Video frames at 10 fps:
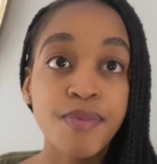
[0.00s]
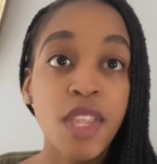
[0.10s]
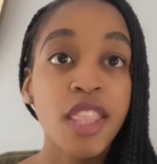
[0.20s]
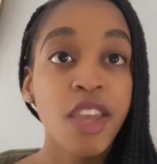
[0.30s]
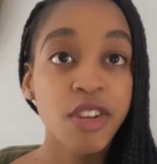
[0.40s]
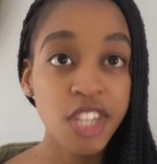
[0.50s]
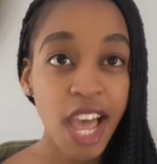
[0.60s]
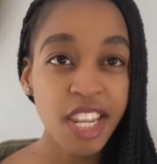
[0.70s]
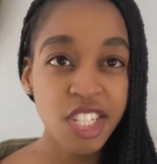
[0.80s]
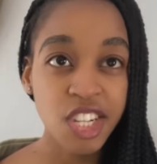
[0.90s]
they're
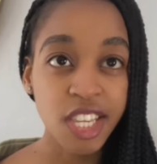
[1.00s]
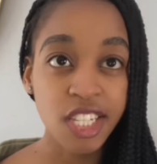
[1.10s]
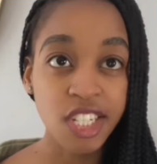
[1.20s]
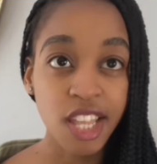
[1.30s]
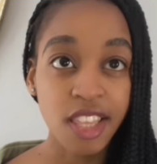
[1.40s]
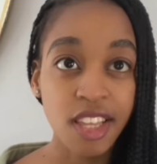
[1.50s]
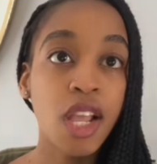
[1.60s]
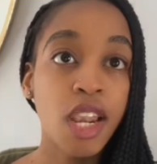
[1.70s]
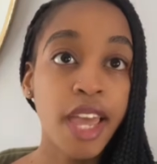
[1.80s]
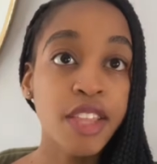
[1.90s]
challenging each other.
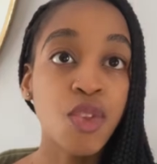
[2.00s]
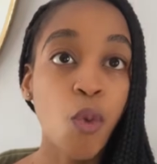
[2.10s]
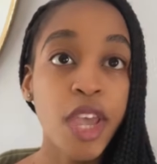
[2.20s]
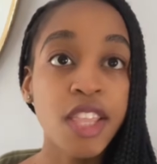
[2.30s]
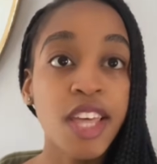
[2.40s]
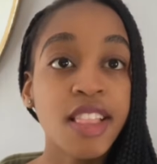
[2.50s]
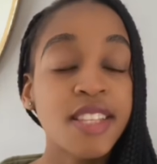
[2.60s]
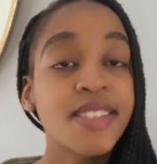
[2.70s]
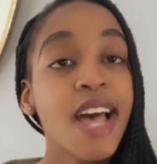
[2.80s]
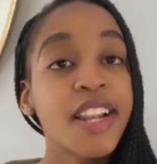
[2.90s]
Like the way that
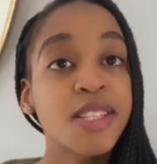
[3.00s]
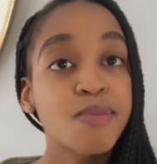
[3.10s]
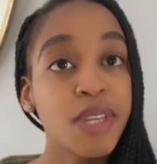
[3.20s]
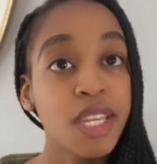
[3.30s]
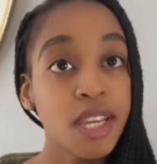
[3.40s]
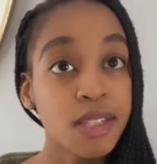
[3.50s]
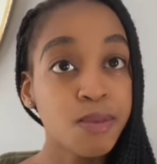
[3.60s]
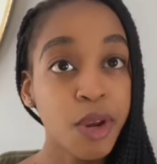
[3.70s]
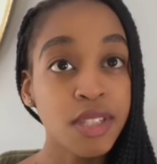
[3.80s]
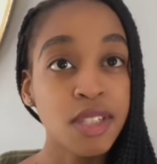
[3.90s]
the Sun is being
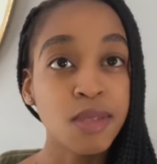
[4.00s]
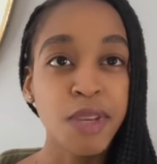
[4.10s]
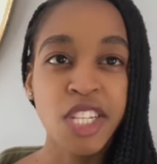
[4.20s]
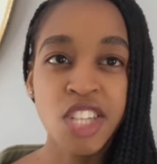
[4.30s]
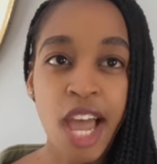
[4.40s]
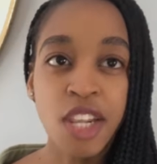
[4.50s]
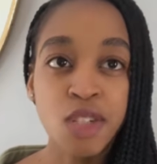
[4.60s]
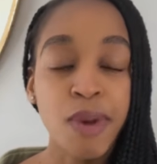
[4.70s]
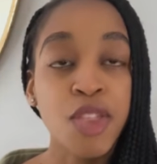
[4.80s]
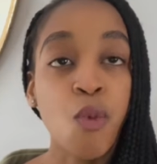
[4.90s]
expressed is being
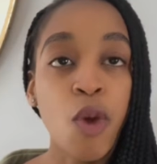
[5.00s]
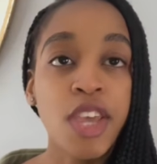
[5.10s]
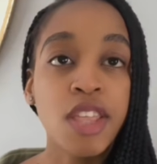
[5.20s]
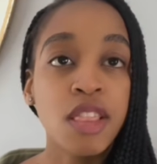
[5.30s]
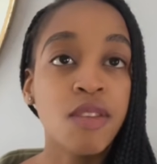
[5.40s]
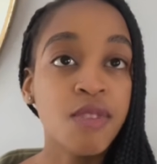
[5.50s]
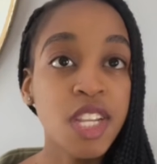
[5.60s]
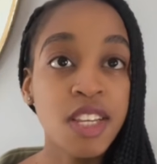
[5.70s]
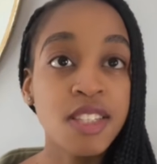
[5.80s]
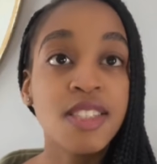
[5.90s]
challenged by the way that the
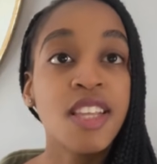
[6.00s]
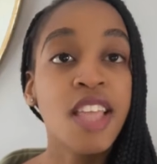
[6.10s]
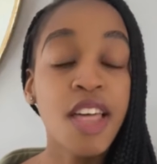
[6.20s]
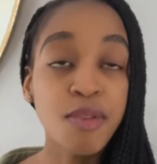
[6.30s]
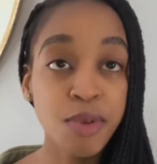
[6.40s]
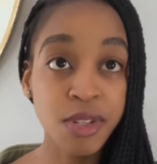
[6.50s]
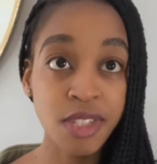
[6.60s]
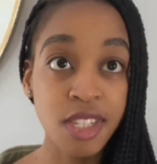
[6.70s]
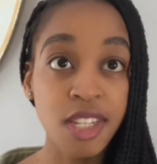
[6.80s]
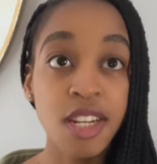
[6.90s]
Venus in the other
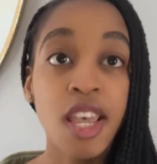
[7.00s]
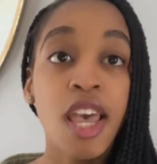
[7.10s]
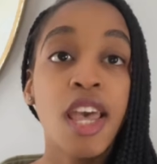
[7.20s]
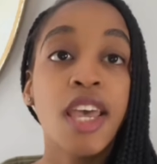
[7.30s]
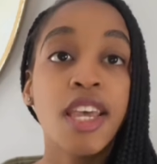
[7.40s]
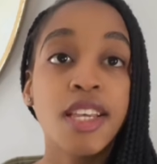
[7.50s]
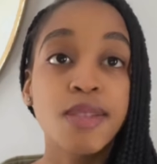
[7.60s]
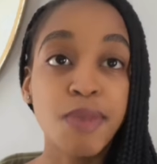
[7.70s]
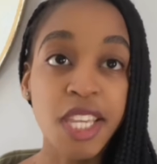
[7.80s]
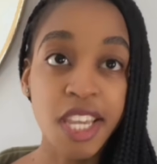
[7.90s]
person
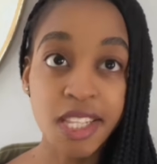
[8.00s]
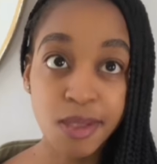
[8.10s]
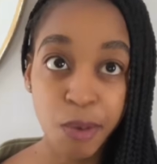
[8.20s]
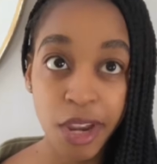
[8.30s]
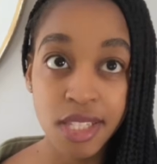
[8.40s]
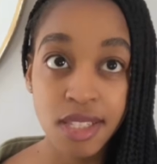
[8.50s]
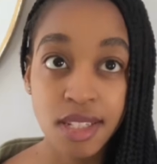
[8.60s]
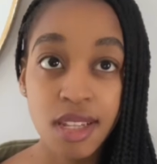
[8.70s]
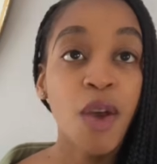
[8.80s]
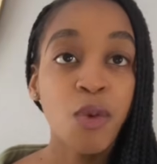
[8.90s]
is being
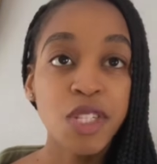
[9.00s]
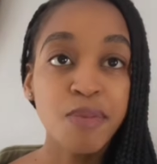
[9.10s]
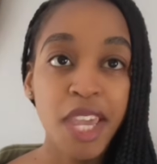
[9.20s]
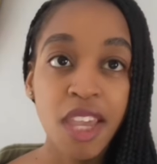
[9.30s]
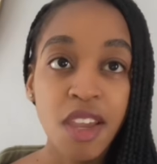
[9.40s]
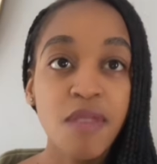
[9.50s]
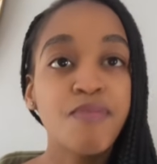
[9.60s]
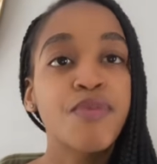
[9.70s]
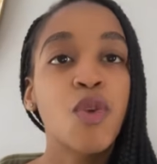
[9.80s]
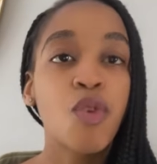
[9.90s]
expressed, which may
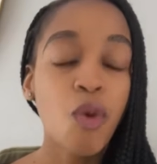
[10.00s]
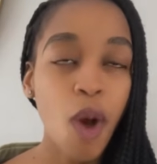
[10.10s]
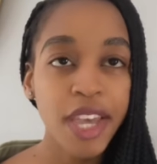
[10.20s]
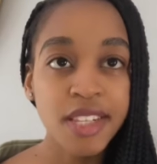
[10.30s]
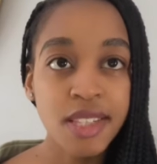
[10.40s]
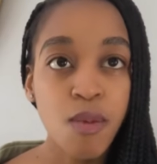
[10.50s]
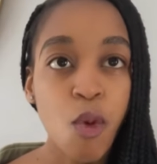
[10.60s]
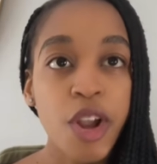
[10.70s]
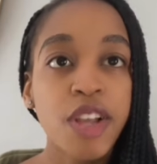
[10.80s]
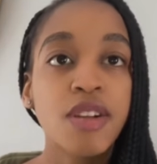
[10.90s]
require some
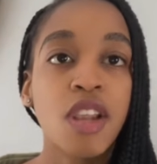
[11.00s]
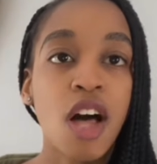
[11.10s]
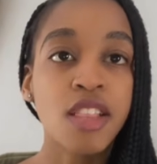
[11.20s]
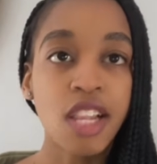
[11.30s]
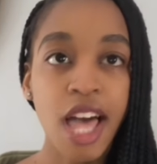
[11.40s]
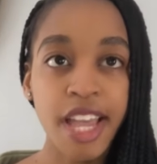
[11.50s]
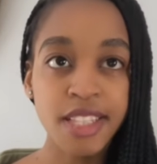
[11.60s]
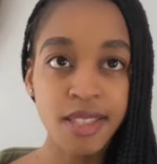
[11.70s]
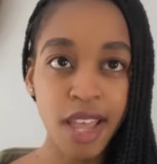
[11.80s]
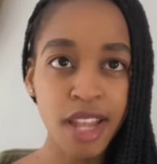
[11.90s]
work along the
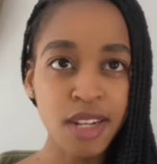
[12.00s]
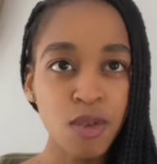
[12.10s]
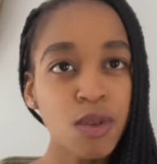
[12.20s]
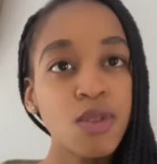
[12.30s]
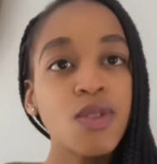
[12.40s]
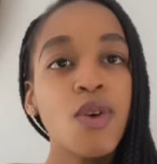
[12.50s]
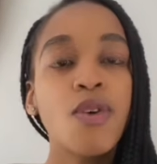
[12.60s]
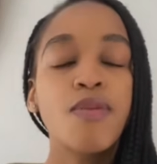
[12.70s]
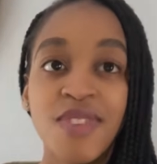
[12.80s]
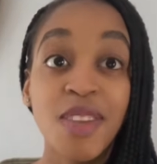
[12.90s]
lines, and can
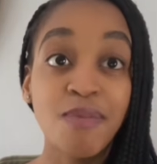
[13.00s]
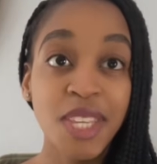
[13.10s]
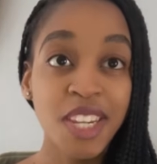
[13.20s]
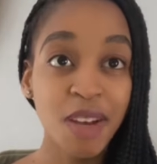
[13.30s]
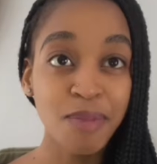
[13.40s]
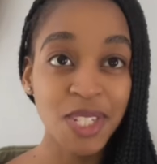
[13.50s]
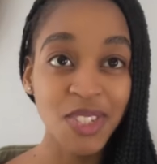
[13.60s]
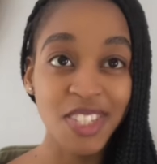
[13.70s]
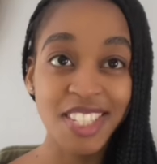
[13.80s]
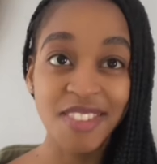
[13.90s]
also be an
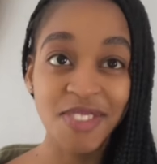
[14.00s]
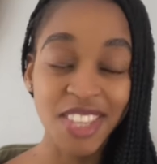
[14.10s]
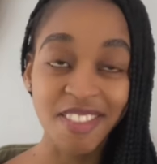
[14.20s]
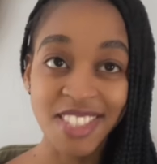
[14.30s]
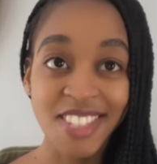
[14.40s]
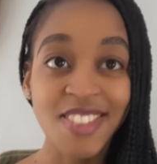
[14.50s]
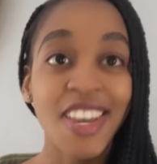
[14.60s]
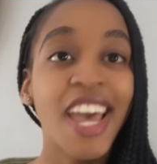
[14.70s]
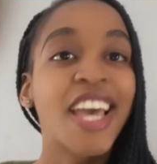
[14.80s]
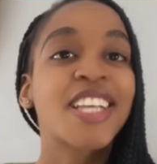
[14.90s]
opportunity for them to
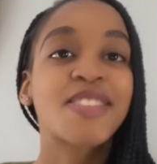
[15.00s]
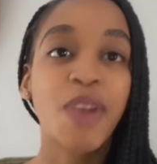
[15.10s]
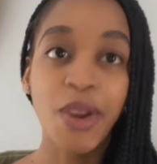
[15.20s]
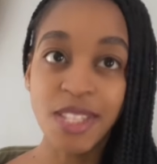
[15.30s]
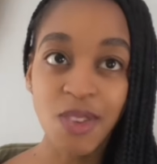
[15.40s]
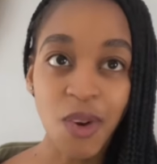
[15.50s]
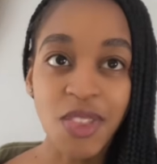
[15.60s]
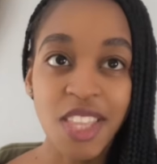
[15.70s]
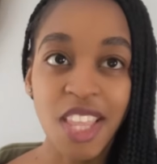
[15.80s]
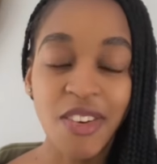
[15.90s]
experience
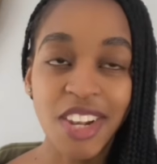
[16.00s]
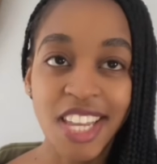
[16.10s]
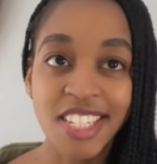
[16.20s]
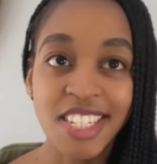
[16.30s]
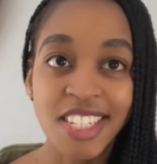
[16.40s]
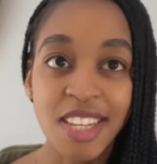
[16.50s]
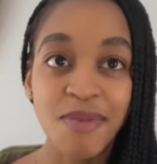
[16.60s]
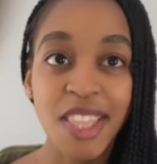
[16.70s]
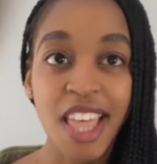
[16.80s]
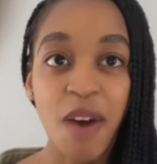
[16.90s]
growth in their
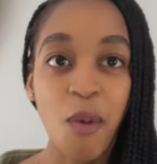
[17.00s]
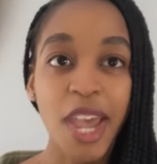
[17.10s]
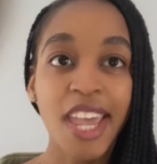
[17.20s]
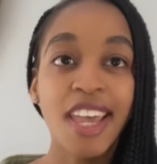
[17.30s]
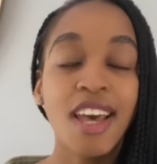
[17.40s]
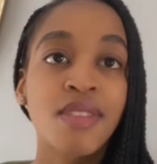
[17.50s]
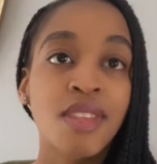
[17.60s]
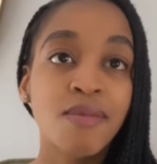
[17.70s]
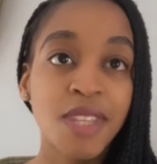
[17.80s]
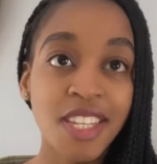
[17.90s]
relationship in that way,
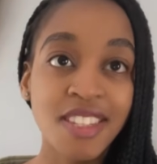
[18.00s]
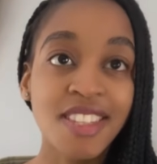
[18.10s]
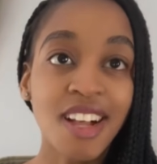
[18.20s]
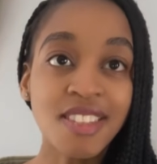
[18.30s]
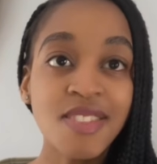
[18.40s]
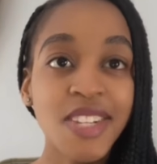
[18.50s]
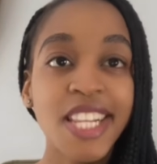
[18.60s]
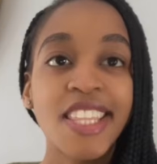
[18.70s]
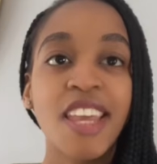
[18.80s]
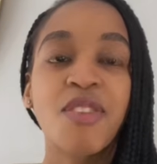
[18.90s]
because
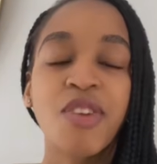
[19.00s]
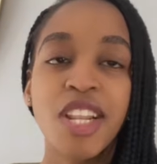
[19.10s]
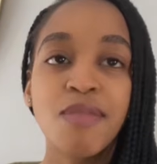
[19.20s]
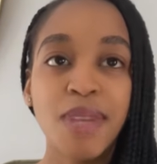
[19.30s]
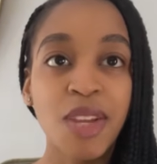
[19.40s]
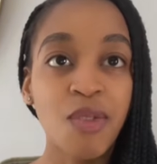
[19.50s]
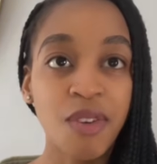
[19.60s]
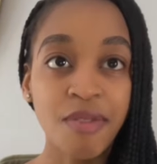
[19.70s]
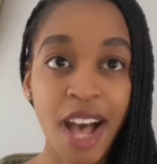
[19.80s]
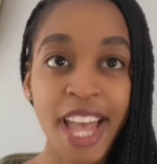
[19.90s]
ultimately they are really being
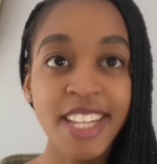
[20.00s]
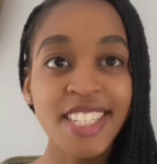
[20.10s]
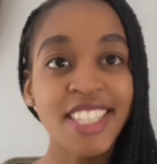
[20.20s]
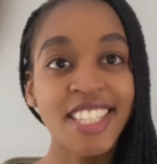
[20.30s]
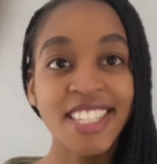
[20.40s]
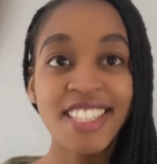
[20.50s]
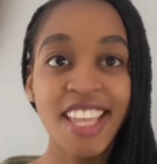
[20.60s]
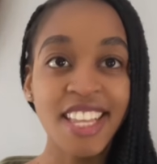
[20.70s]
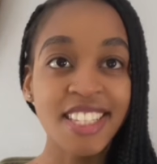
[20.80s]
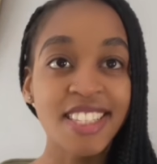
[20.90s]
refined in these
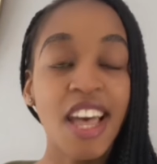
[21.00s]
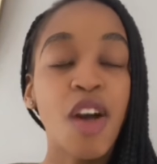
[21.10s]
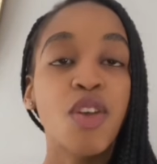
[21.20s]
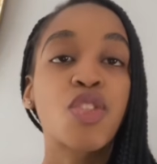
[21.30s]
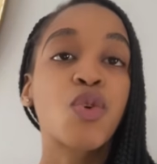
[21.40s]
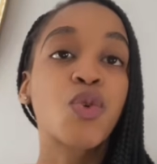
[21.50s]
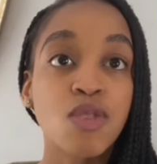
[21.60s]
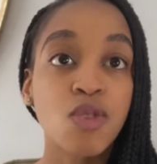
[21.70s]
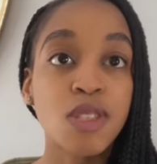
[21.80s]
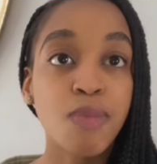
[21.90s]
things
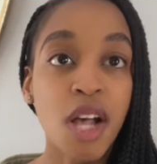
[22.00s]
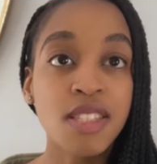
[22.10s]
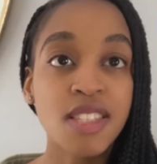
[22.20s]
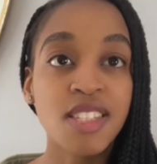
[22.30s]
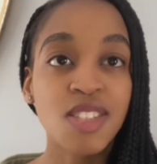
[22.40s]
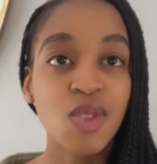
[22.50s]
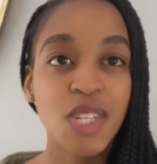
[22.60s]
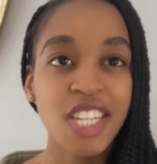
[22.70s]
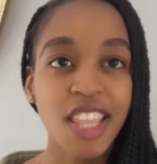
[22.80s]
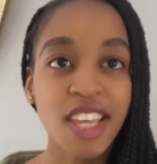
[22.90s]
through responses to
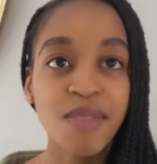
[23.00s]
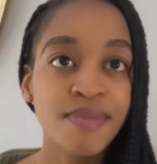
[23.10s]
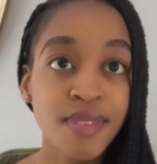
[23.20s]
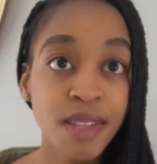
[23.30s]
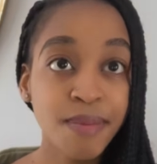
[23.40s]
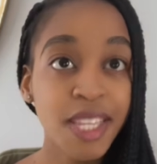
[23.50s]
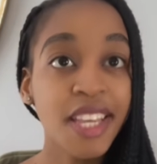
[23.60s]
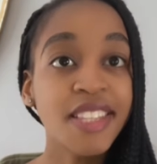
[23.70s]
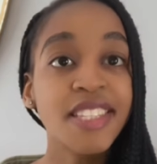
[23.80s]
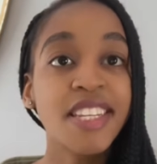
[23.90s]
each other.
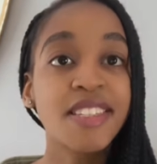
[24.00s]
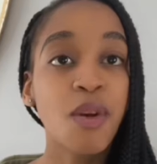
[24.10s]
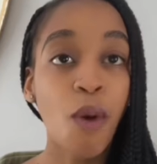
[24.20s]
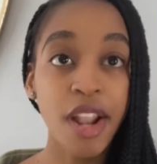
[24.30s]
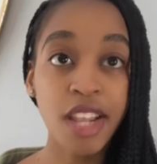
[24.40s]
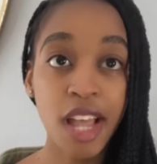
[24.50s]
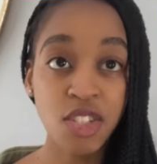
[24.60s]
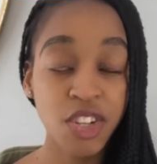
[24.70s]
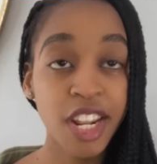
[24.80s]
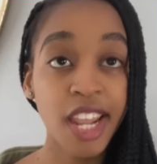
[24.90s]
Because it is a
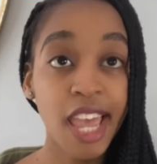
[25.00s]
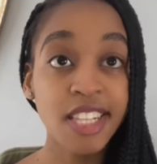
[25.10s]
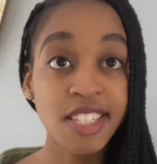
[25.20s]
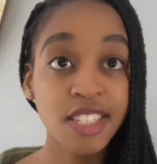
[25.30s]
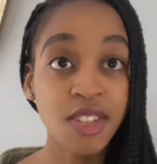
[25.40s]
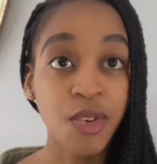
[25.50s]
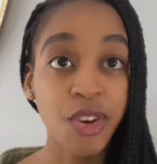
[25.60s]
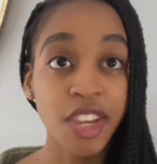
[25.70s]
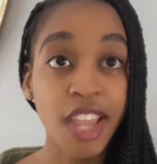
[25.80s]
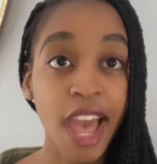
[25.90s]

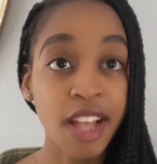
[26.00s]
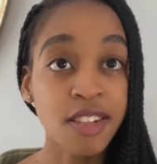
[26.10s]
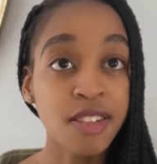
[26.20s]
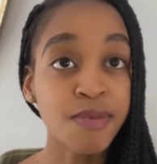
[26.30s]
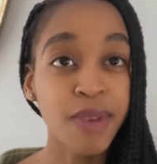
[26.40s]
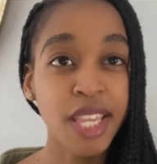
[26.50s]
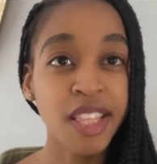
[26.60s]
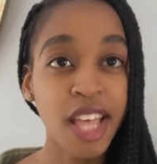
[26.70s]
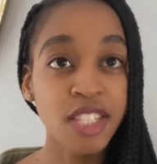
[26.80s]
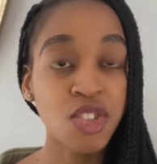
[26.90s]
180-degree angle,
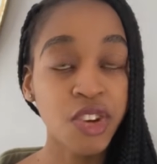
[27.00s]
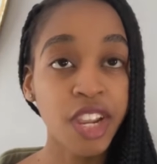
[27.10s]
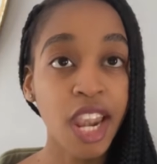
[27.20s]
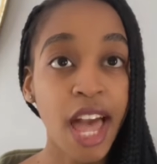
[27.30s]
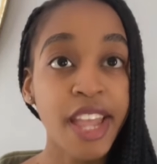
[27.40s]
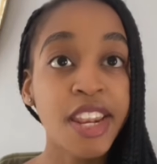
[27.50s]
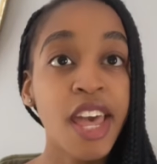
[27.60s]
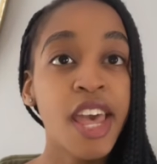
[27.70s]
making that straight line,